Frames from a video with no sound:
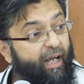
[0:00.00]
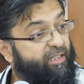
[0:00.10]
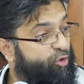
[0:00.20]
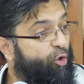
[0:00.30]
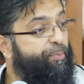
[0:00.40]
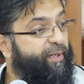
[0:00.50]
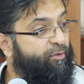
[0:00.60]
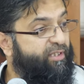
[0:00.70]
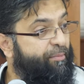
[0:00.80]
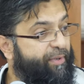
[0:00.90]
A scorpion
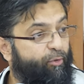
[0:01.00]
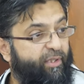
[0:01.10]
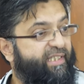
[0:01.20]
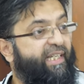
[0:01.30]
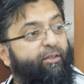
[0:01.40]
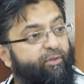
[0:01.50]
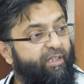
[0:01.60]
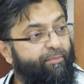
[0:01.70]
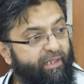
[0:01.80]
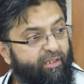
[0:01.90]
or something, or a snake or
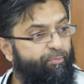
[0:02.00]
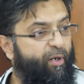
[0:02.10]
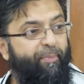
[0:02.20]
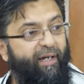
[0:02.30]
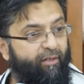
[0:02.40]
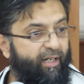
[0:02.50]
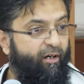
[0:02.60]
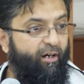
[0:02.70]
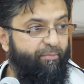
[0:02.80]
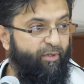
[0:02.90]
something could pop out and
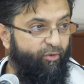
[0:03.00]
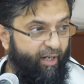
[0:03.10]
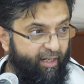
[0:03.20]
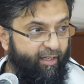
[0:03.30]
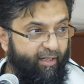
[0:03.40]
harm you, right?